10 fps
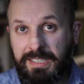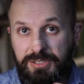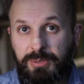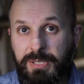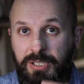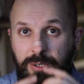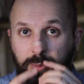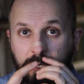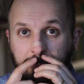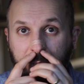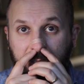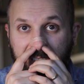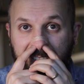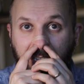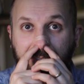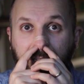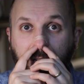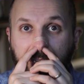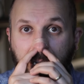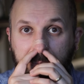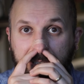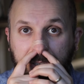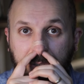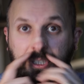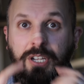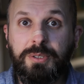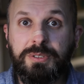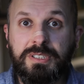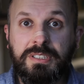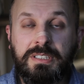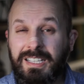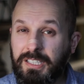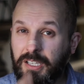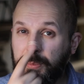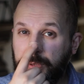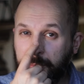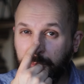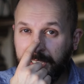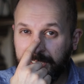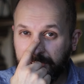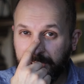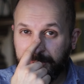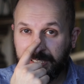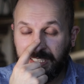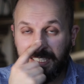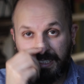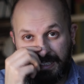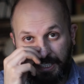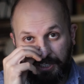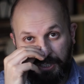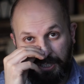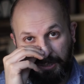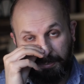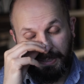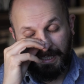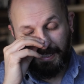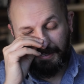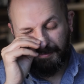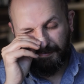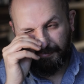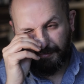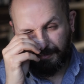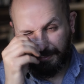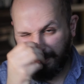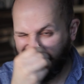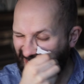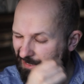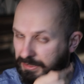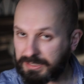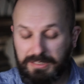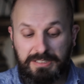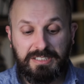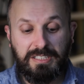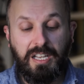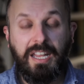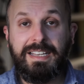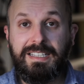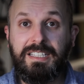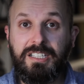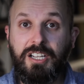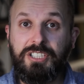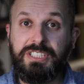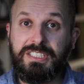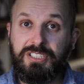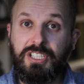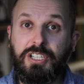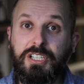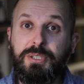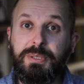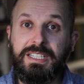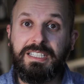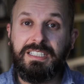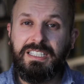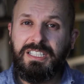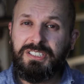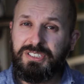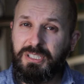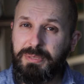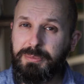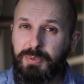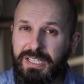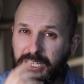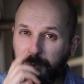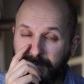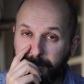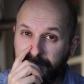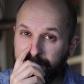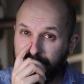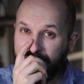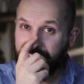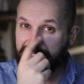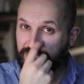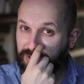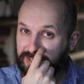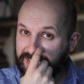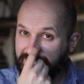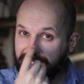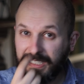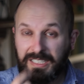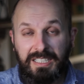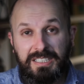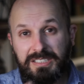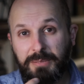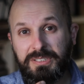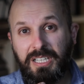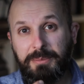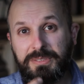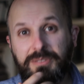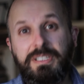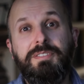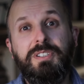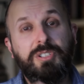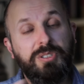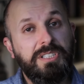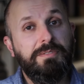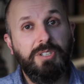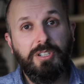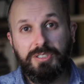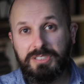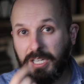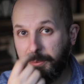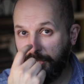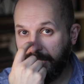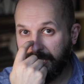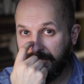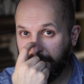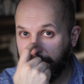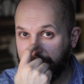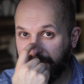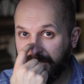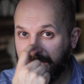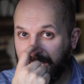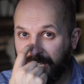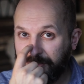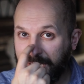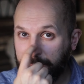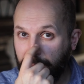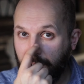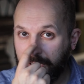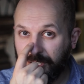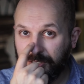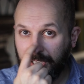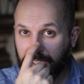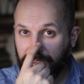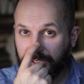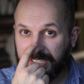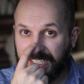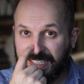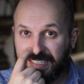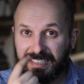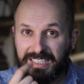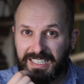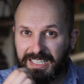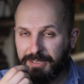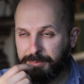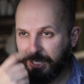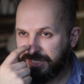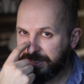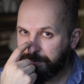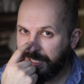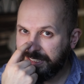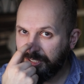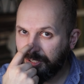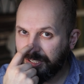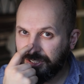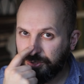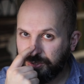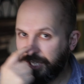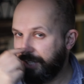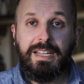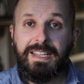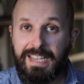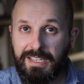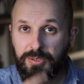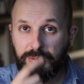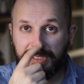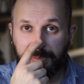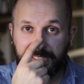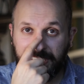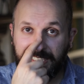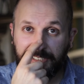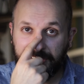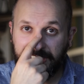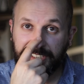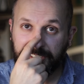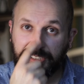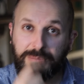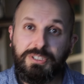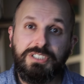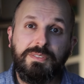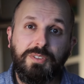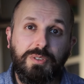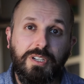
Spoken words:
this would be a good one because it's nothing going up into your nose. The other problem with these strips is that you could be slightly allergic to the glue here. So some people wake up with a bit of redness across here. Sometimes if you use it for a long time, you get a little bit of a red mark across here because it's pressing on your nose, and they can cause some skin irritation to the bridge of your